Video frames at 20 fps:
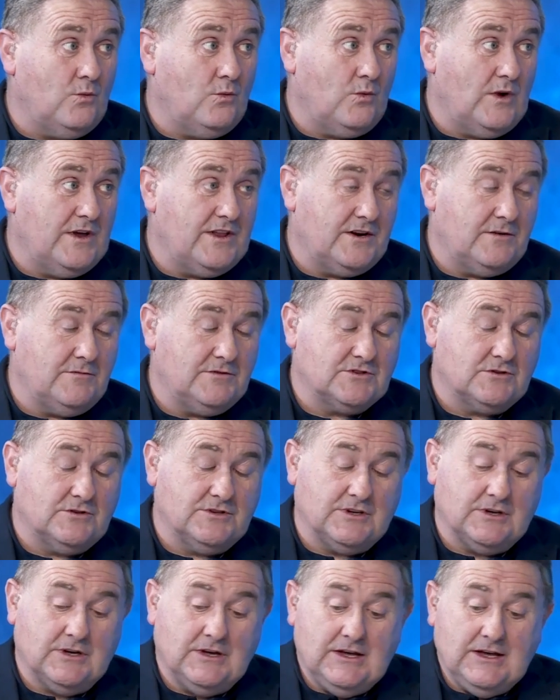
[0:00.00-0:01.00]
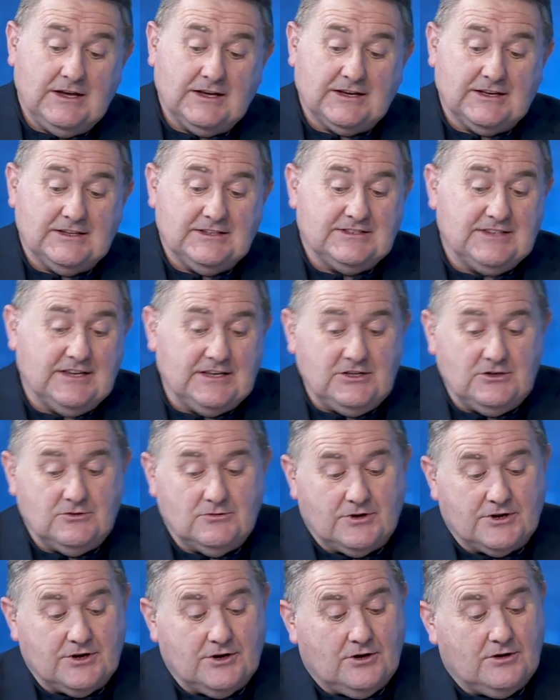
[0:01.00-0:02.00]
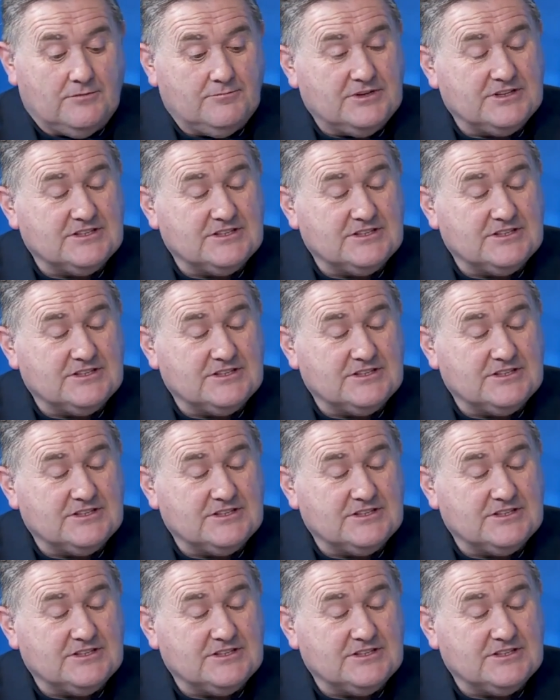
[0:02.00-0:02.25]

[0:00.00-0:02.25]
whether he was going to continue or not.